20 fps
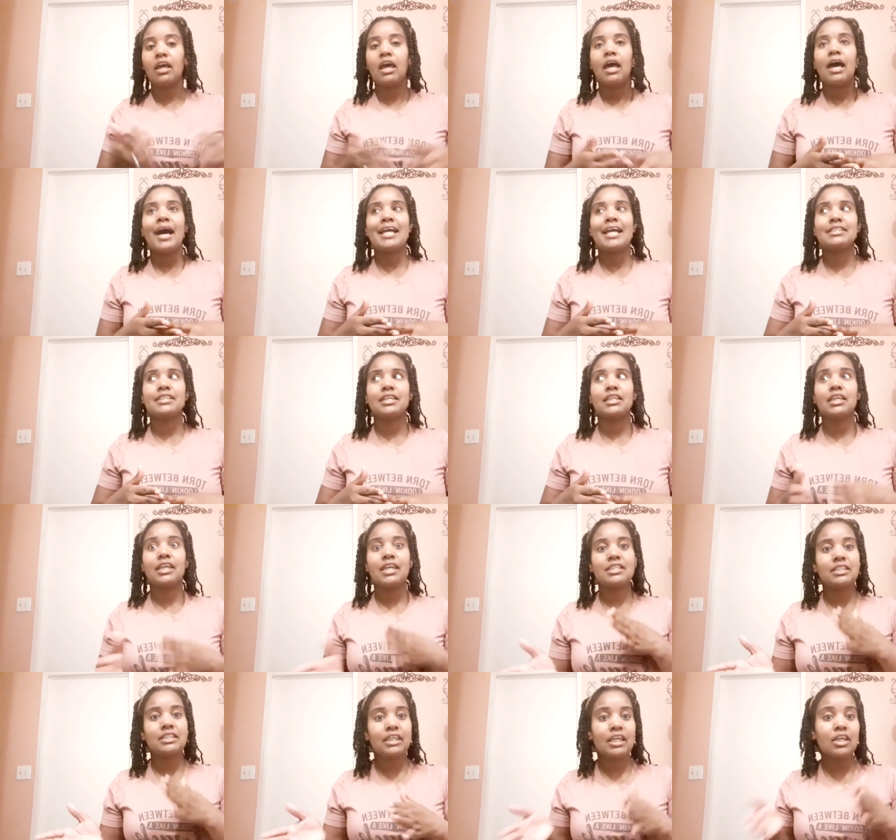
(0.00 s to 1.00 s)
I didn't
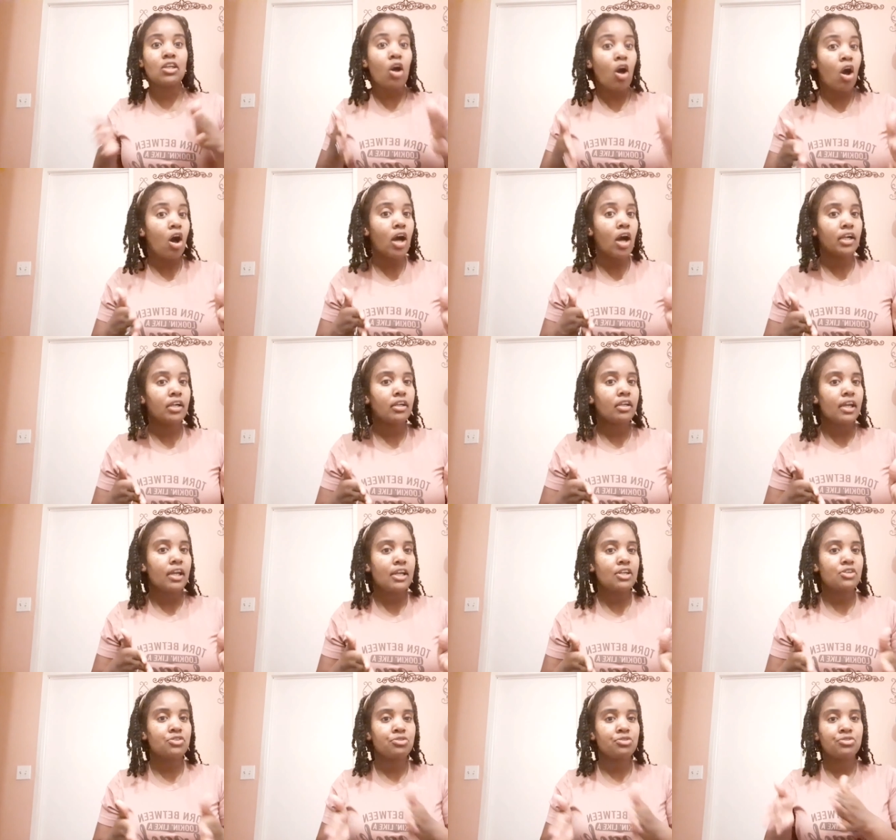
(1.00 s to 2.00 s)
get on
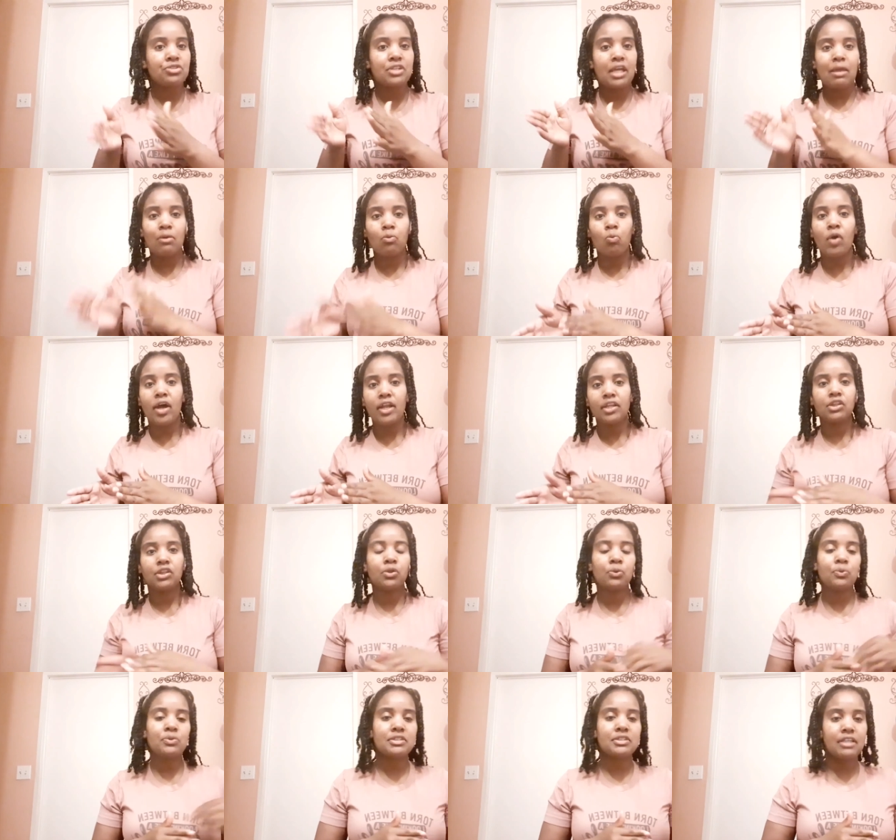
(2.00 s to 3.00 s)
and do day 1
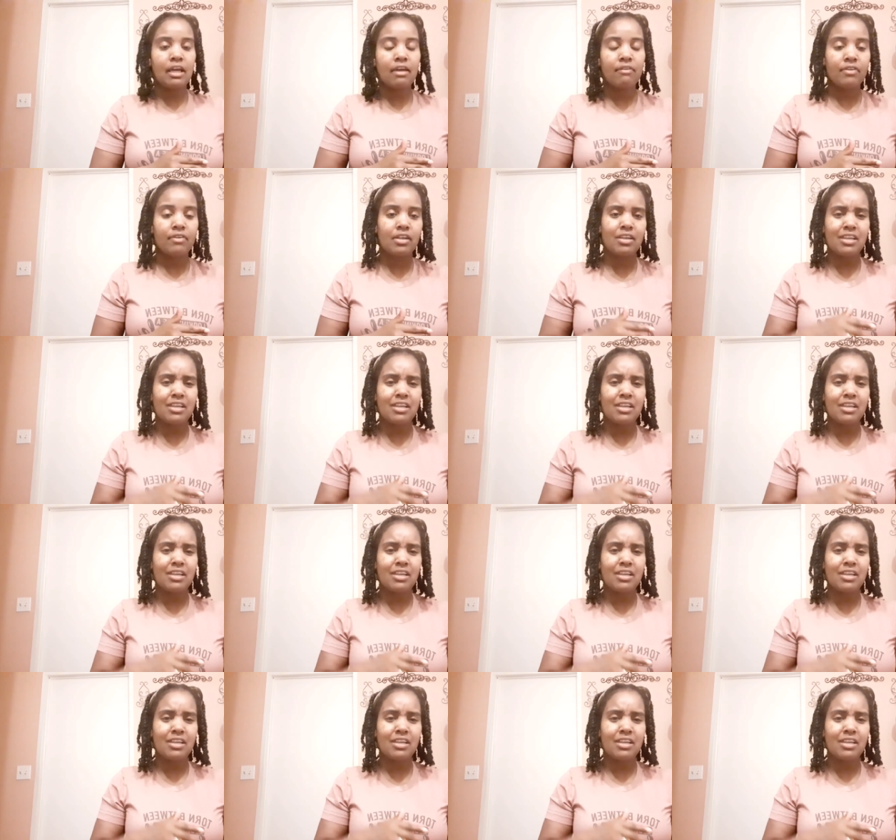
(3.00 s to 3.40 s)
through 7.